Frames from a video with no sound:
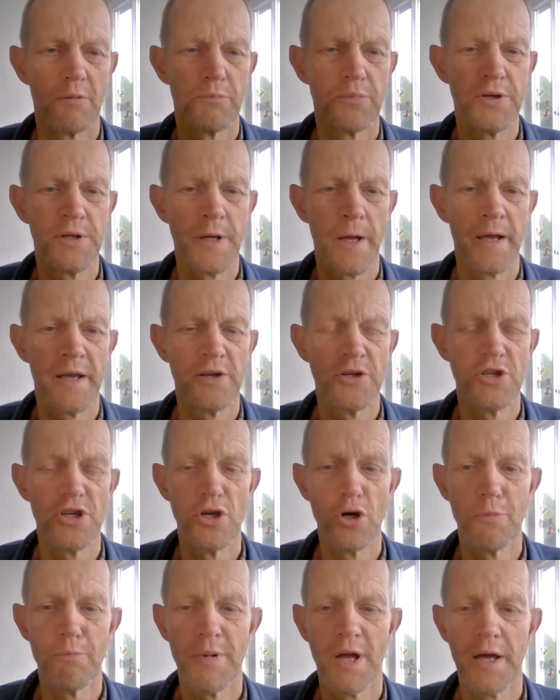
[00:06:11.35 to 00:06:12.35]
P.A.
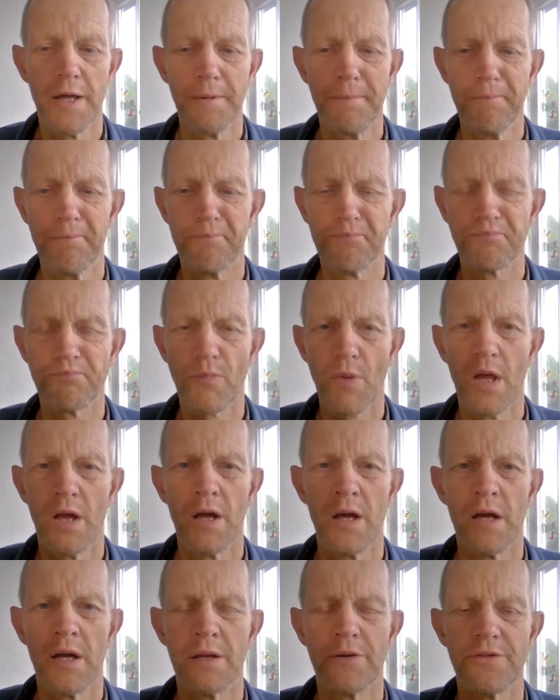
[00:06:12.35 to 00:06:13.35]
Geoman,
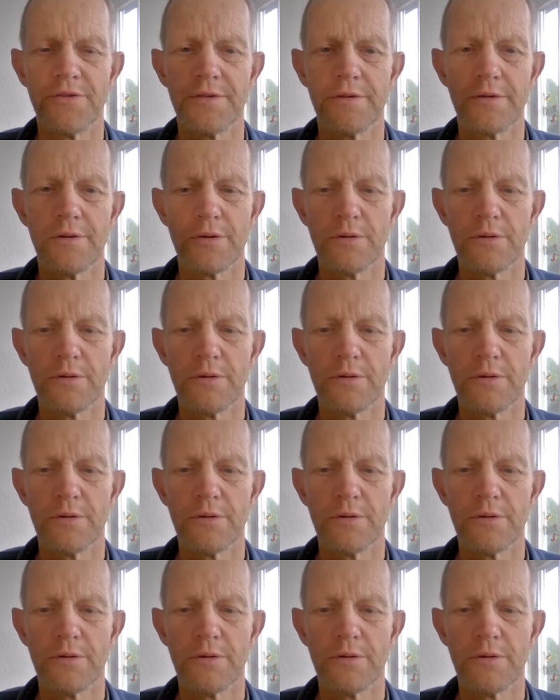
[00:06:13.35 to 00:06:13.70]
and